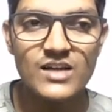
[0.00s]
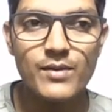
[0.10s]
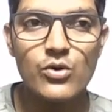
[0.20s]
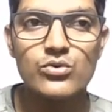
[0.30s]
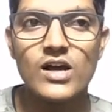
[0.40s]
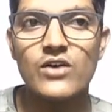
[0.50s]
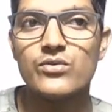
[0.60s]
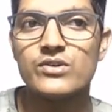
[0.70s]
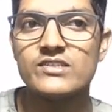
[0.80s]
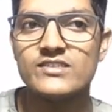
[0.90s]
about
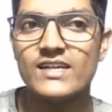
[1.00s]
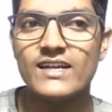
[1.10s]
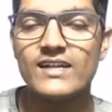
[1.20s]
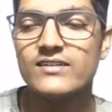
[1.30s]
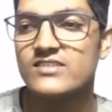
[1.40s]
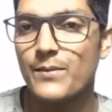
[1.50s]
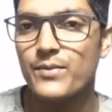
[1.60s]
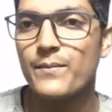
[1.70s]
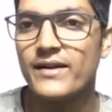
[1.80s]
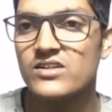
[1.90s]
our second
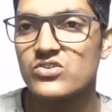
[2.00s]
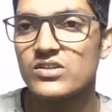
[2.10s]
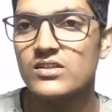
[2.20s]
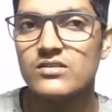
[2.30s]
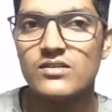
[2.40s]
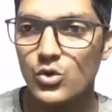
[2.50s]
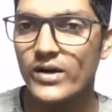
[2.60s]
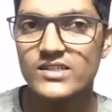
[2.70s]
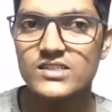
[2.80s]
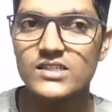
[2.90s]
supplementary
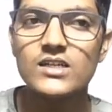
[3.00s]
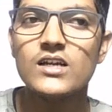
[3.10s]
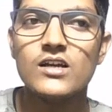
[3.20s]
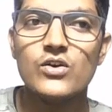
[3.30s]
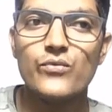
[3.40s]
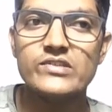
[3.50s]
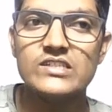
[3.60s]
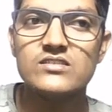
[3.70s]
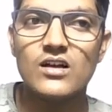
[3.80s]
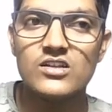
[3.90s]
quantity, which
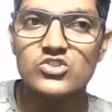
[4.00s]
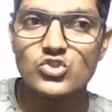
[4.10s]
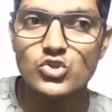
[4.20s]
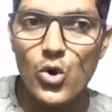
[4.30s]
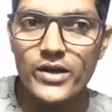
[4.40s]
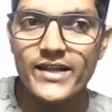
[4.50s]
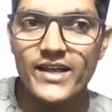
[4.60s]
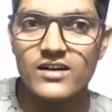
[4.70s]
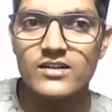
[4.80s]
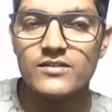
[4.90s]
is a solid
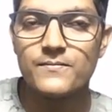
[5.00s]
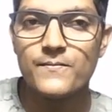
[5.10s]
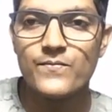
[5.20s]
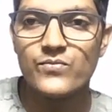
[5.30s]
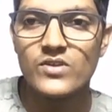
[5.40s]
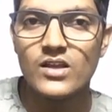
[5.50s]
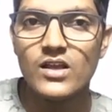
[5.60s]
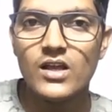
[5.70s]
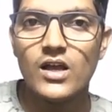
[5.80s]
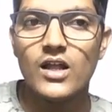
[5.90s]
angle.
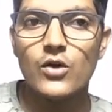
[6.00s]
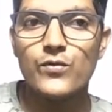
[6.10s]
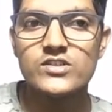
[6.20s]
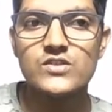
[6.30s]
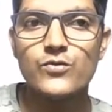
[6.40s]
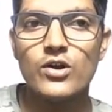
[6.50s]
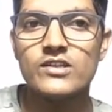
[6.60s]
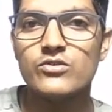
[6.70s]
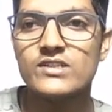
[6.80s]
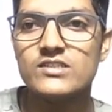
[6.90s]
Now first of all,
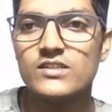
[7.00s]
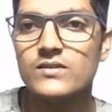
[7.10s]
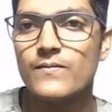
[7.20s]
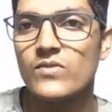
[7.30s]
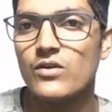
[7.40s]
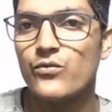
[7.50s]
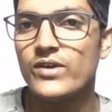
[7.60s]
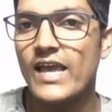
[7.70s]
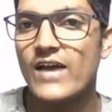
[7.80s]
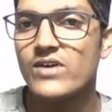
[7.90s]
you can see
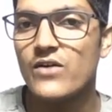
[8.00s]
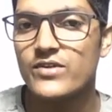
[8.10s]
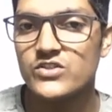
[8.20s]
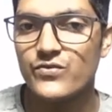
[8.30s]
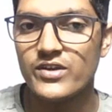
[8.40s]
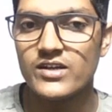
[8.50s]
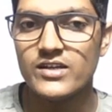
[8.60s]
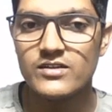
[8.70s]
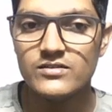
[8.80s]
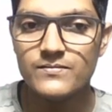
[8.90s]
we have our sphere
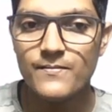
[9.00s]
here,